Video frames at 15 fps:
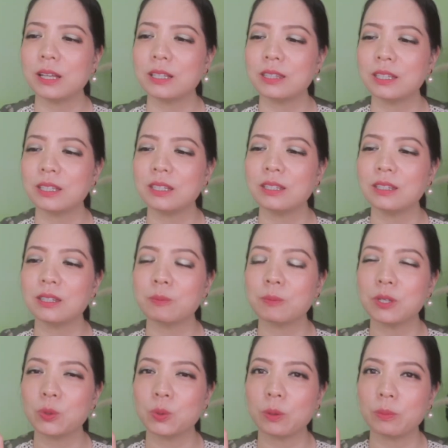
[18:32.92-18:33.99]
I think this
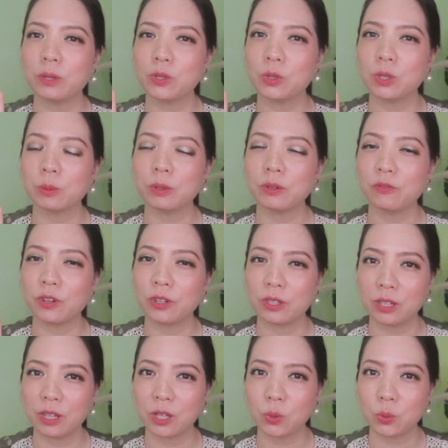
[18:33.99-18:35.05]
mist will be suitable for
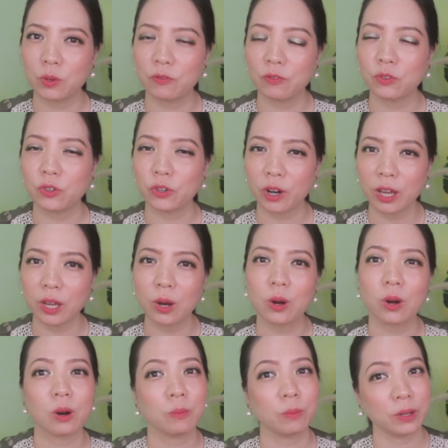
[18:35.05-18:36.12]
dears with dry or
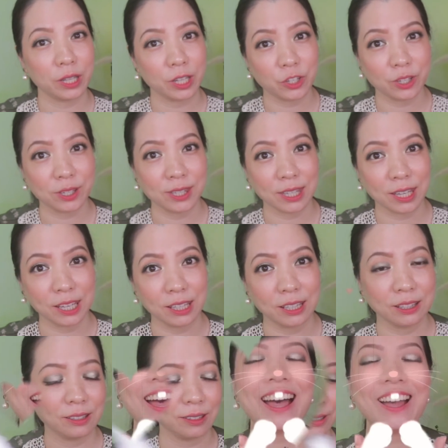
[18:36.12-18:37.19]
combination
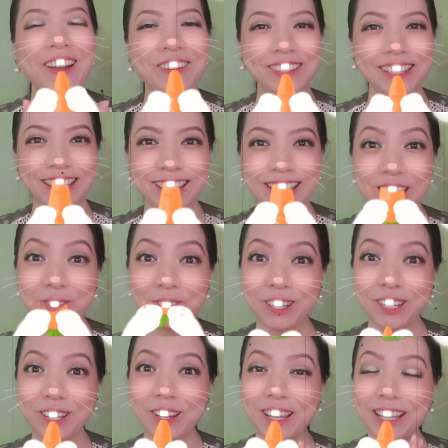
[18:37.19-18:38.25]
skin. I hope that this
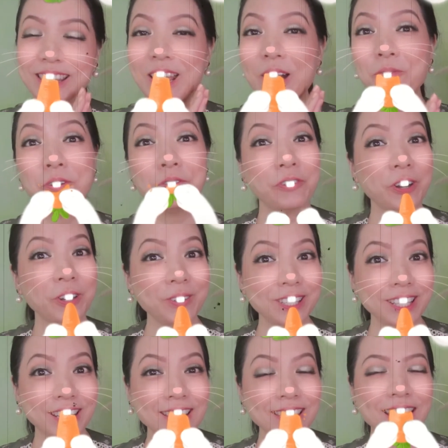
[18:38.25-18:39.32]
video is helpful for you
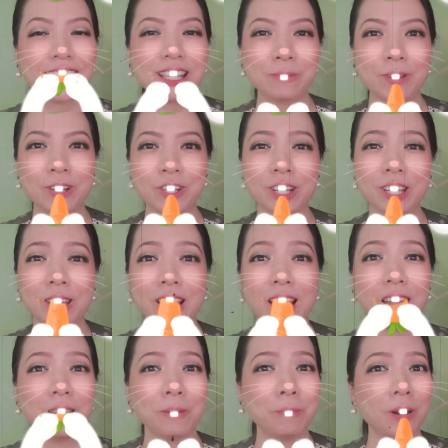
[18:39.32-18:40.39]
dears, especially
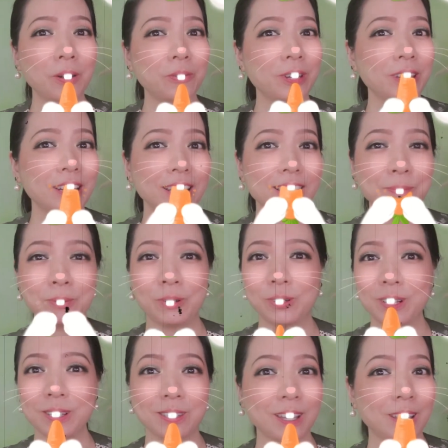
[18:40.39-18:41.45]
Colourpop release
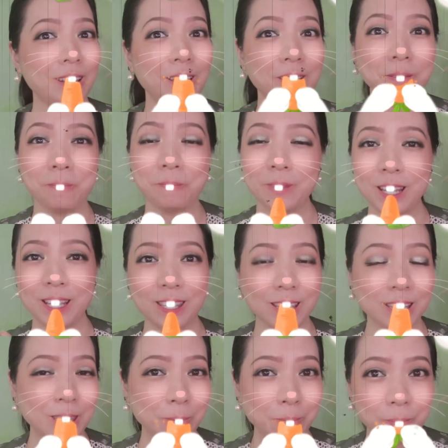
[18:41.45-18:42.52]
products at an
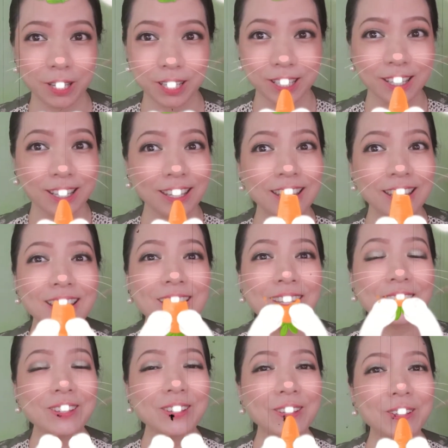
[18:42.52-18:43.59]
amazing speed.
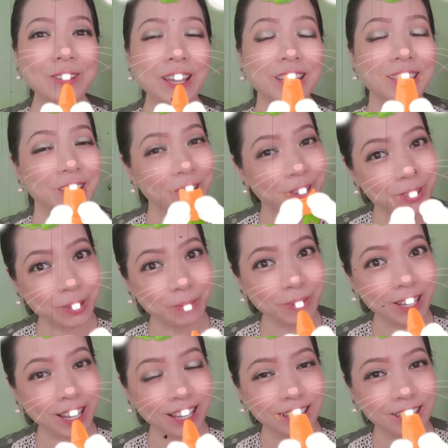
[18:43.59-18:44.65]
So as a
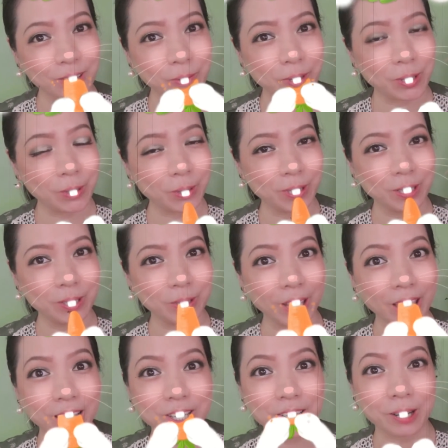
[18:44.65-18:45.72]
consumer, I think we no need to
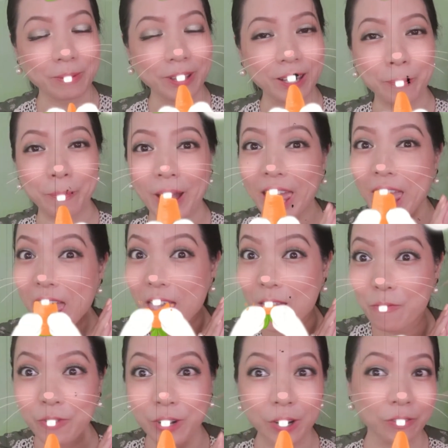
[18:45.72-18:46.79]
catch up and buy
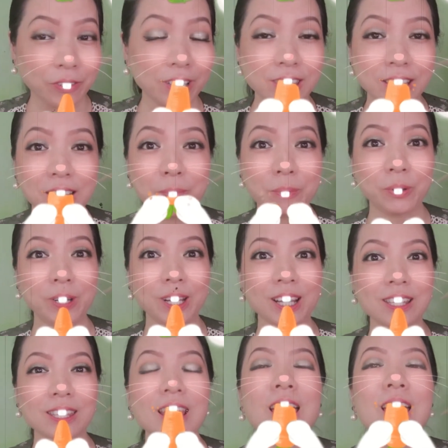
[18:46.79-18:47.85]
every of the single
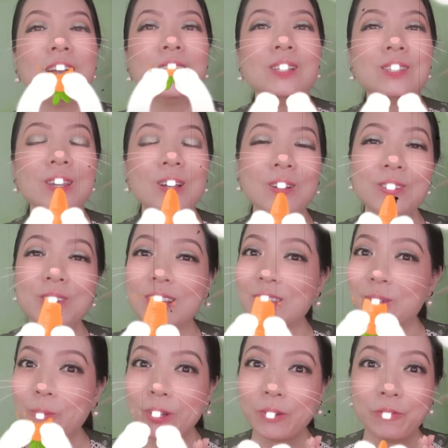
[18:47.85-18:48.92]
products, so
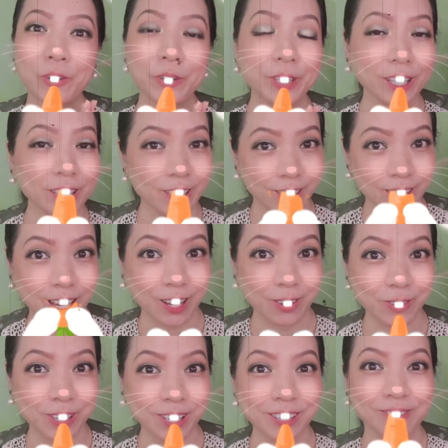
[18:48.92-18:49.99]
just wait for their
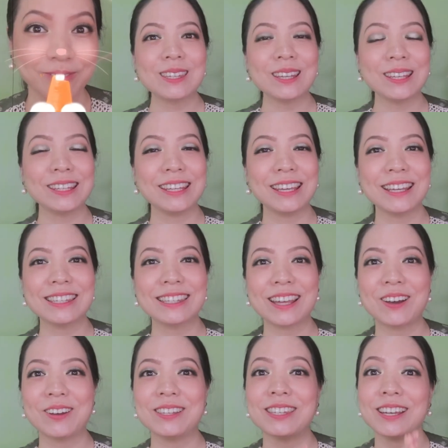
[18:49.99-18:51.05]
discount. So dears,
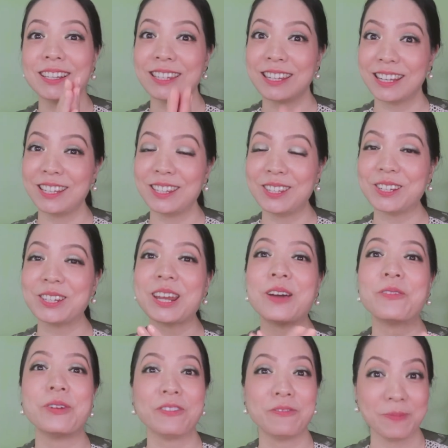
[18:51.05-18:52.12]
now it's your turn to
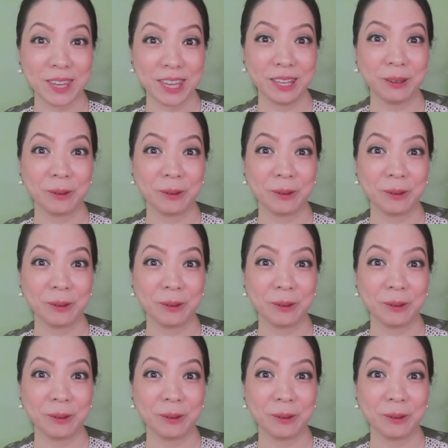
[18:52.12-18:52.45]
share with me.